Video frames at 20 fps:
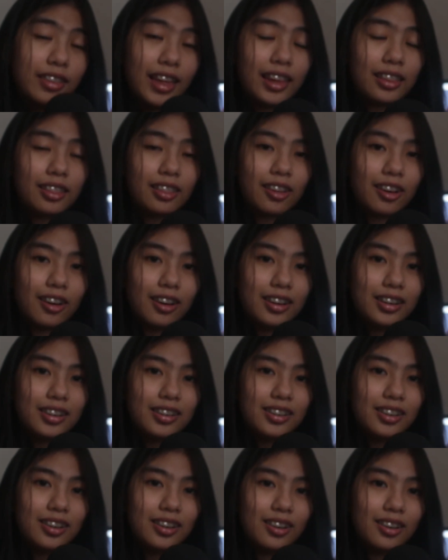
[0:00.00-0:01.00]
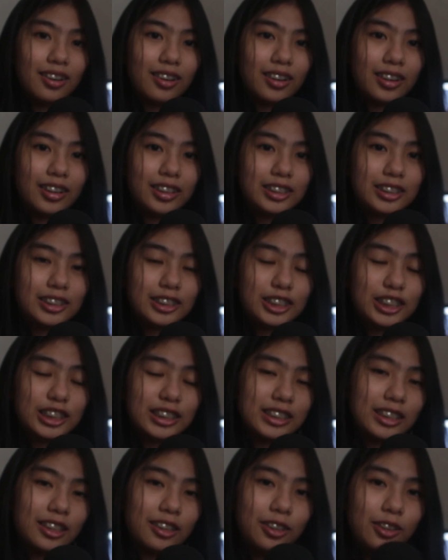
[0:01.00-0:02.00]
that long or
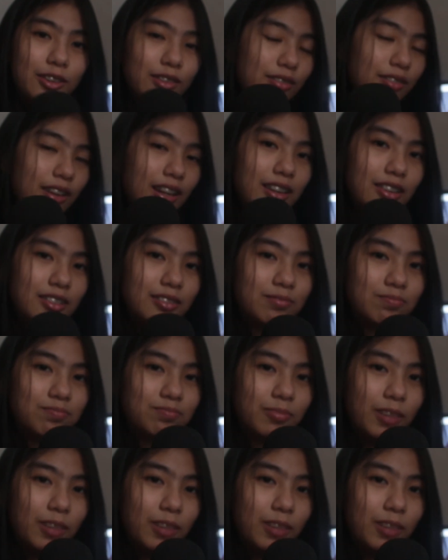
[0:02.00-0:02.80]
just a new fan,